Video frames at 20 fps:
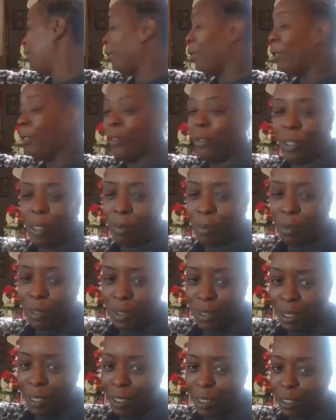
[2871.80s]
ain't no hole I'm
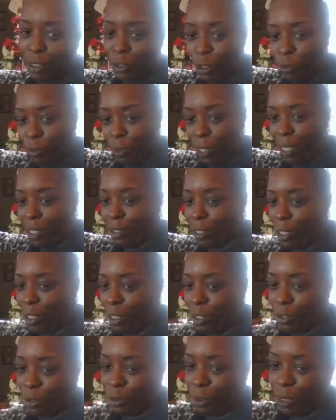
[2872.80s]
just saying, because you know we got
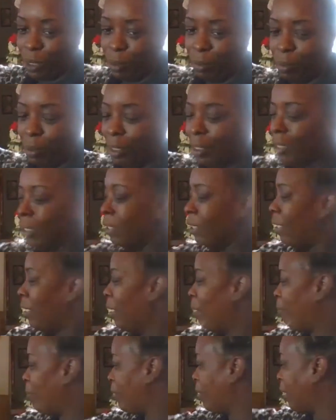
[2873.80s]
dogs. We keep
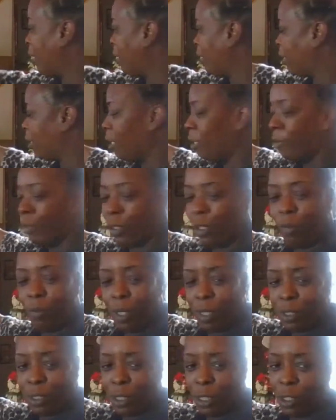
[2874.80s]
uh, protective covering over
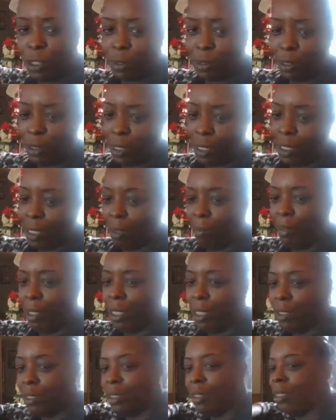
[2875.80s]
our chairs because they come in,
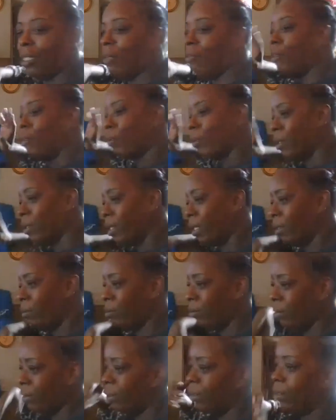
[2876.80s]
they just everywhere. And they,
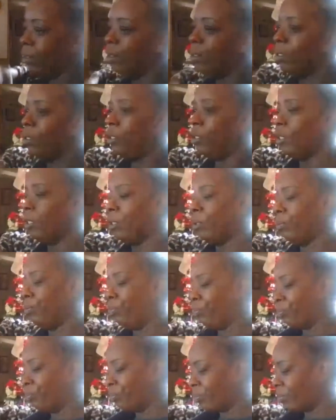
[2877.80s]
you know,
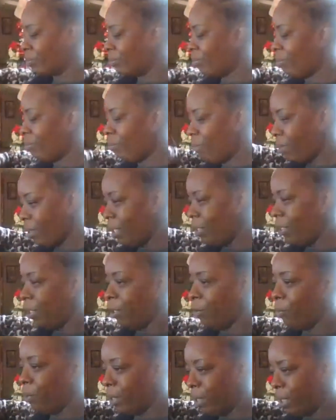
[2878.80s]

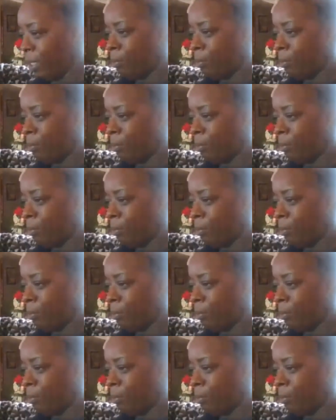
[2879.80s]
they we